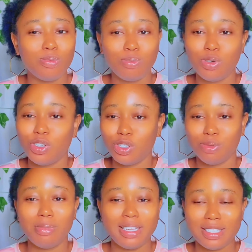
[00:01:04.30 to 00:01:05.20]
to
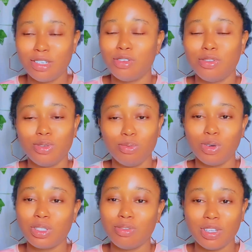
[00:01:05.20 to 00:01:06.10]
push myself, to
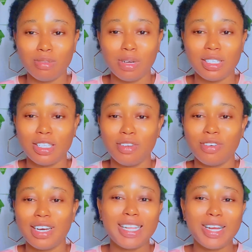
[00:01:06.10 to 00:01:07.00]
motivate
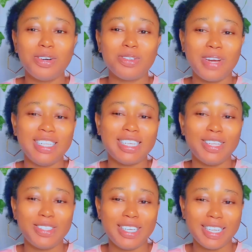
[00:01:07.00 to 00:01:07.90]
myself, and that was why I
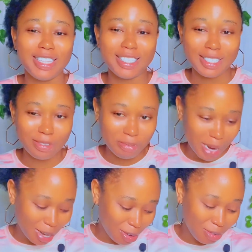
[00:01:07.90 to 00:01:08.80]
decided to get this
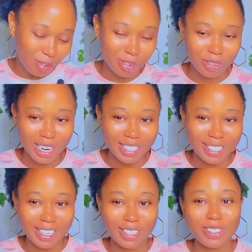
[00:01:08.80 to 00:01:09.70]
microphone
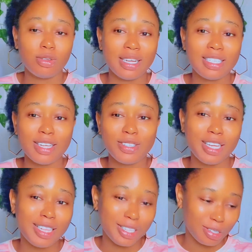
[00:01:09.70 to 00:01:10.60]
right here. So I decided to
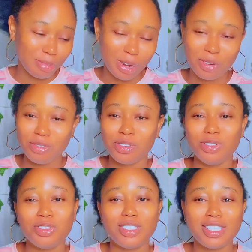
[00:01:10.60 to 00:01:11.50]
get this
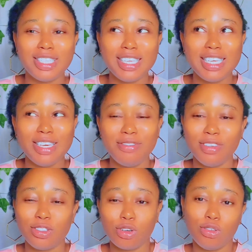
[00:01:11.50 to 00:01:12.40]
microphone to see
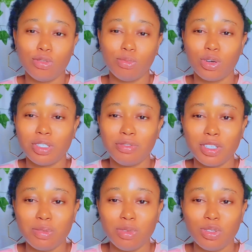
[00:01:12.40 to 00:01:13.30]
if it's going to
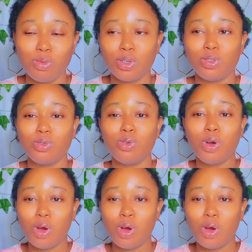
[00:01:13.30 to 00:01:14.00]
motivate me to want to